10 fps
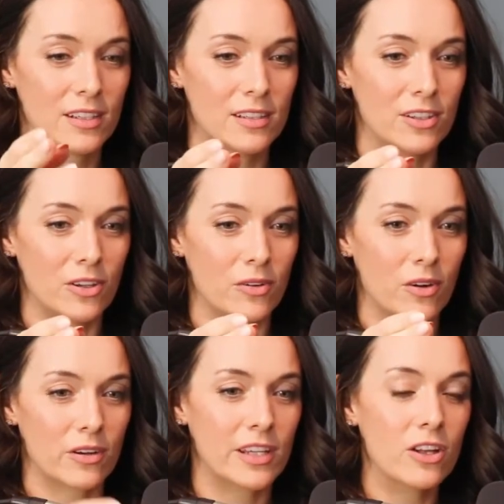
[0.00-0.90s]
you know,
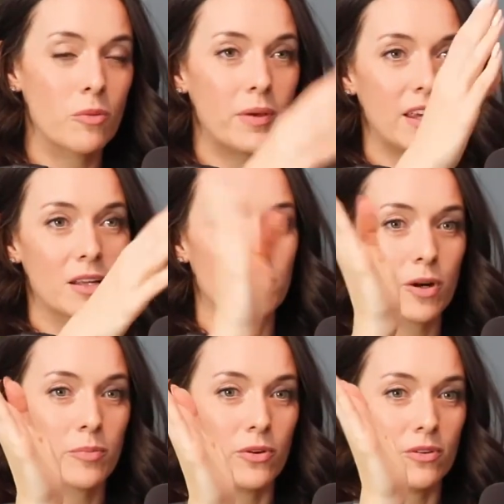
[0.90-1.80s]
or yellow, pink, and
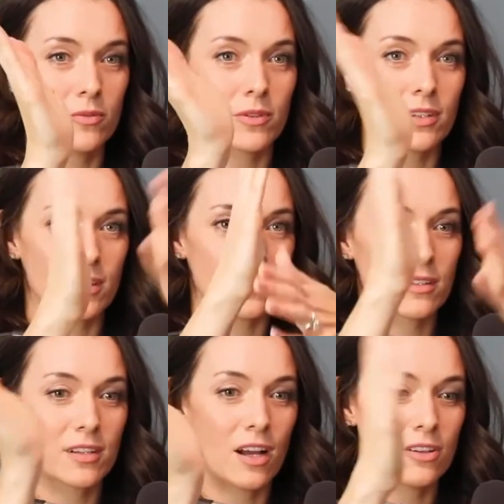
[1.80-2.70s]
purple were the
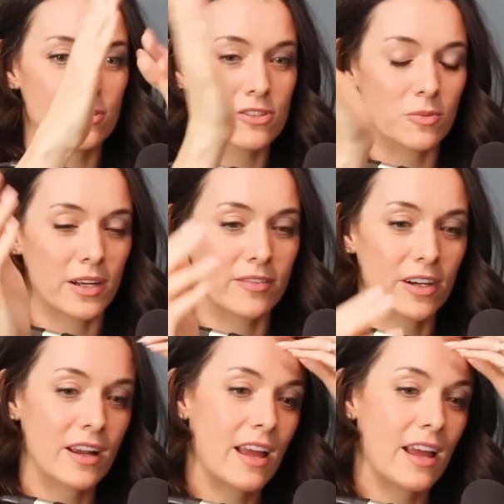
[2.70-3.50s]
colors or whatever,